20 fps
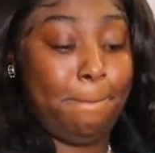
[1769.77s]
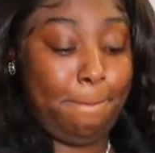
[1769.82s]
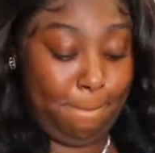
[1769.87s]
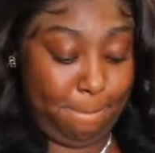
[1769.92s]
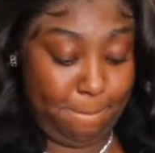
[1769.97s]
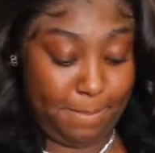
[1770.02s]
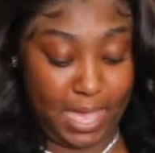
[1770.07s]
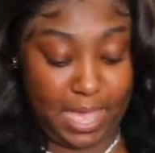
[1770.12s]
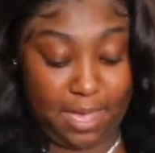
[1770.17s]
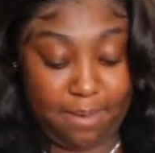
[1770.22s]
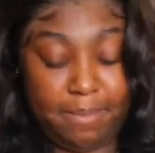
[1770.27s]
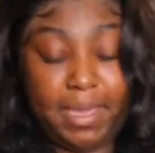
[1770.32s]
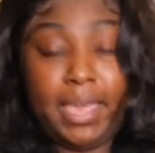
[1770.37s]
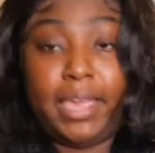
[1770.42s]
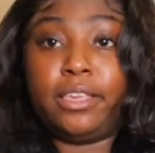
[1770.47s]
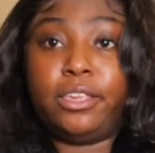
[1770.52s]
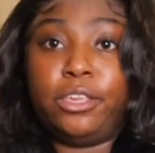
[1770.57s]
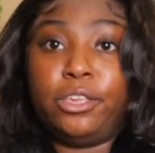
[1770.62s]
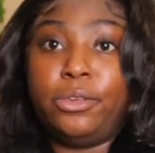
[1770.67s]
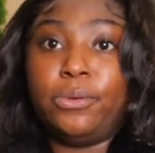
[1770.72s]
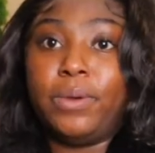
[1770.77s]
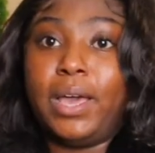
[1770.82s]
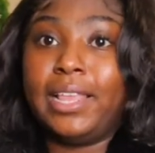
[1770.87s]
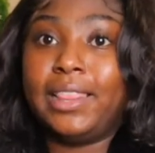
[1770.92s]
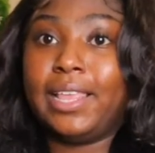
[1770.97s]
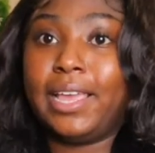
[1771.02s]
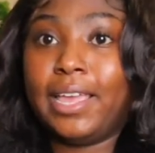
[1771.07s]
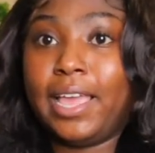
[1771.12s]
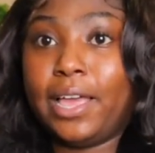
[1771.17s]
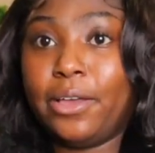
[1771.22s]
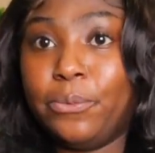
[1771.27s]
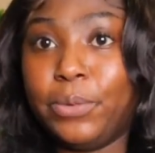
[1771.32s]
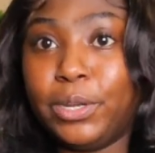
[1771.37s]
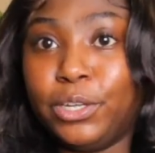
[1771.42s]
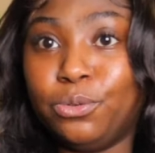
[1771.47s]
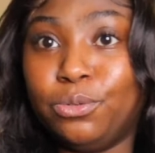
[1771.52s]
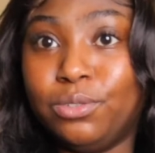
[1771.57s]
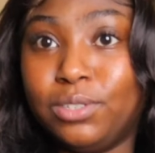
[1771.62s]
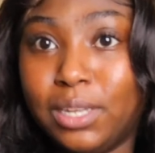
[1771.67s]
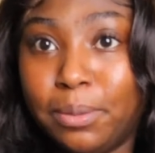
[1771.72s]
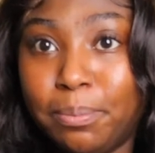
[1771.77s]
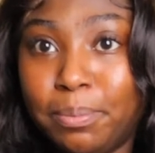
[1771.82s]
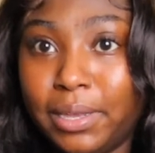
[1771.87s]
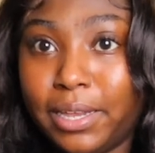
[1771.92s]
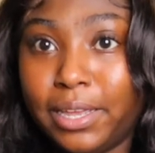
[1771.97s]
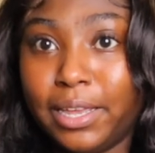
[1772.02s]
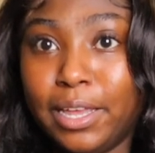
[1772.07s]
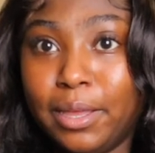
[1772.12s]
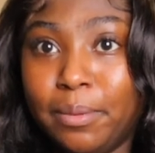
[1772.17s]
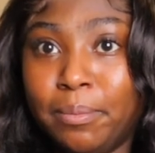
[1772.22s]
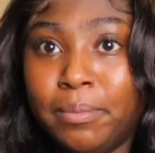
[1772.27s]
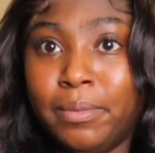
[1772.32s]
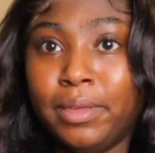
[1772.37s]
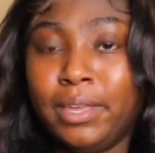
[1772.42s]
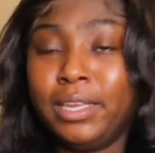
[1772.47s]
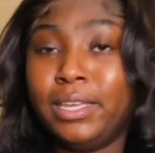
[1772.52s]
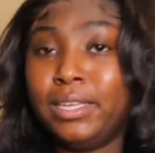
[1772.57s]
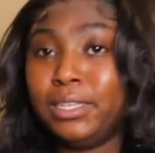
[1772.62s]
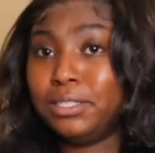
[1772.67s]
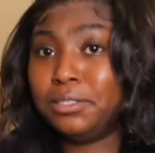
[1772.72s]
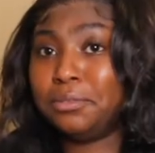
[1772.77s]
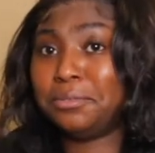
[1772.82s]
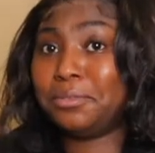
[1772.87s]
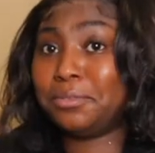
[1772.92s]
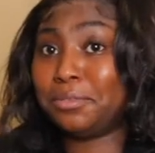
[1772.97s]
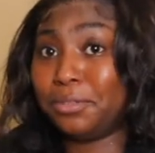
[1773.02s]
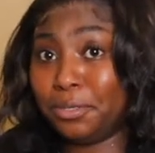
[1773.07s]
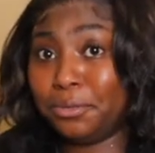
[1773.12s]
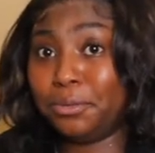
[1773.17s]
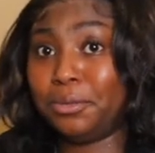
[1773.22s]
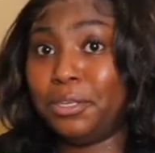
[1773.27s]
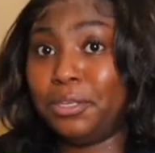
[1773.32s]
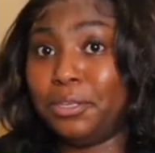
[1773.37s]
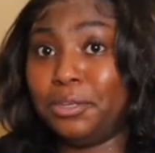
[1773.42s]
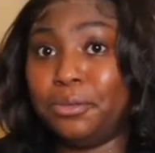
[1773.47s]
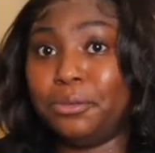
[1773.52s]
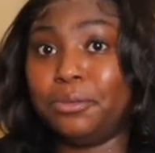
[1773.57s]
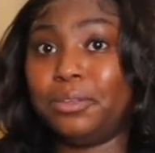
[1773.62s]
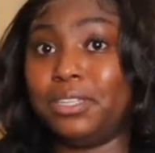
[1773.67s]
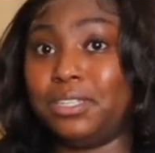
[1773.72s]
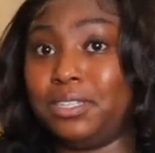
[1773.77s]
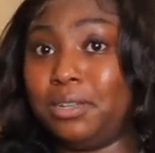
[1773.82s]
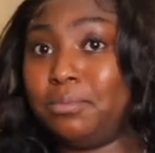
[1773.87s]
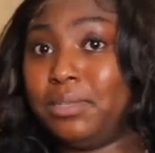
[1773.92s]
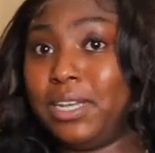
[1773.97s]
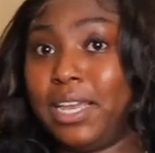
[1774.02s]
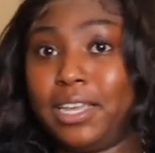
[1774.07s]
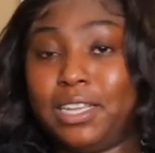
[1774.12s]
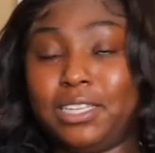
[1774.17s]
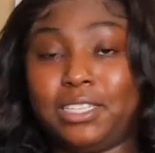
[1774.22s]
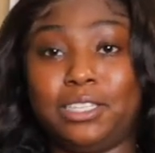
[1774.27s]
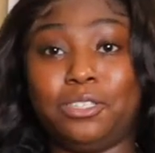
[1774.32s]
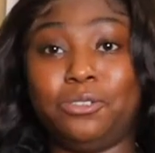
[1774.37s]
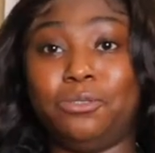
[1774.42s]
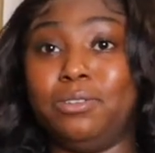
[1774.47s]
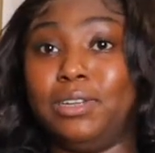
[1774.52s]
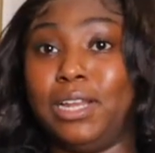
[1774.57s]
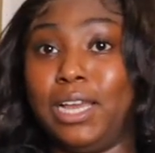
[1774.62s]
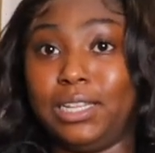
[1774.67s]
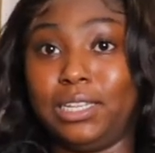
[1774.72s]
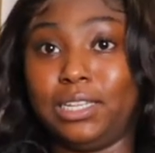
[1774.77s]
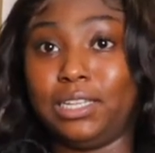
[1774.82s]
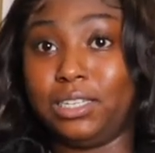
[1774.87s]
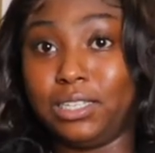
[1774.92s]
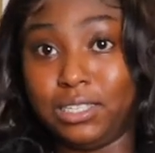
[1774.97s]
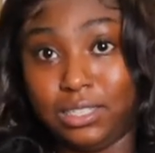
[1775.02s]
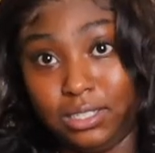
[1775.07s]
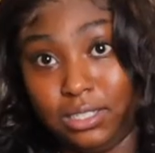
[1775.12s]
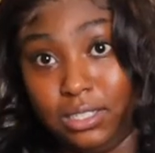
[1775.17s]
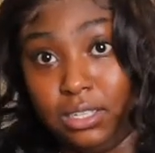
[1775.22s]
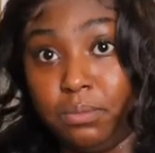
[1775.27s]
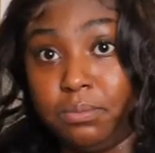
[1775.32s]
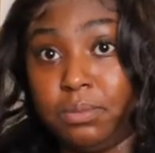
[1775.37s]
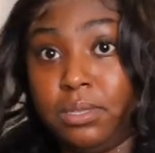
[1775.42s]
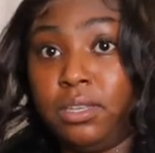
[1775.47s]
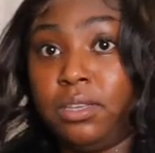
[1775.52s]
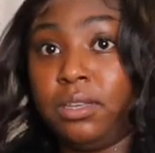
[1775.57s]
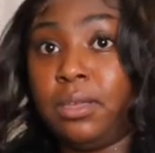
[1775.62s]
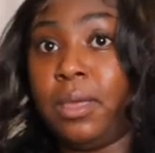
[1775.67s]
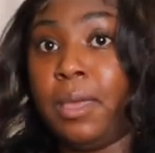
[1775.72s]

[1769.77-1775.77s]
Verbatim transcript: mad cute. I like how when you zip it up, it's still cute, because some jackets do not look good zipped.